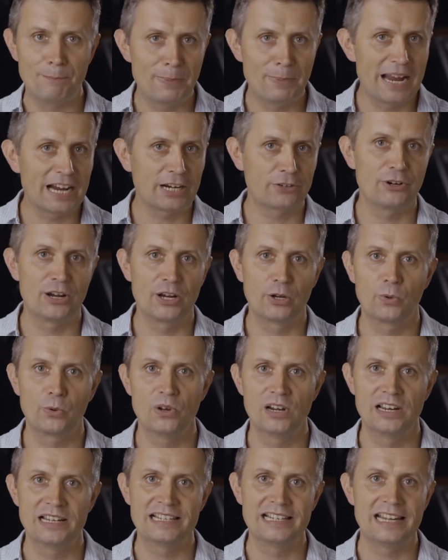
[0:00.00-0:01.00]
background
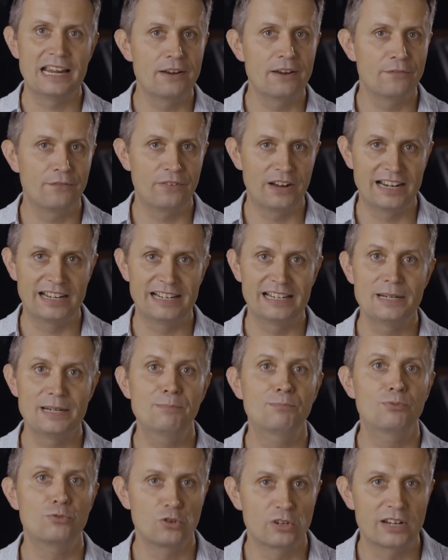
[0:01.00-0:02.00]
quality, and finally,
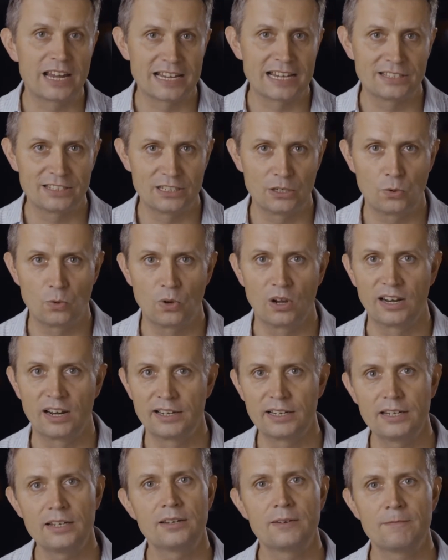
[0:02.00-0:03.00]
broadcasting
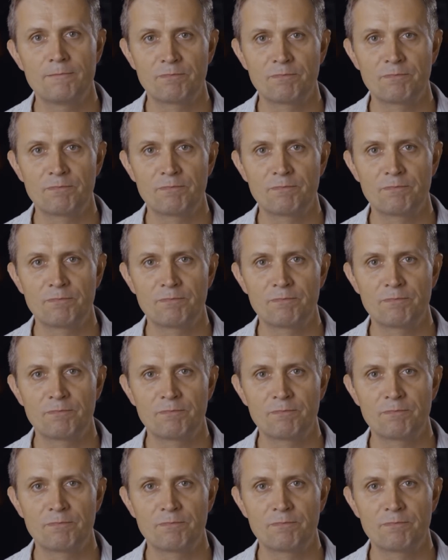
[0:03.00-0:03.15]
quality.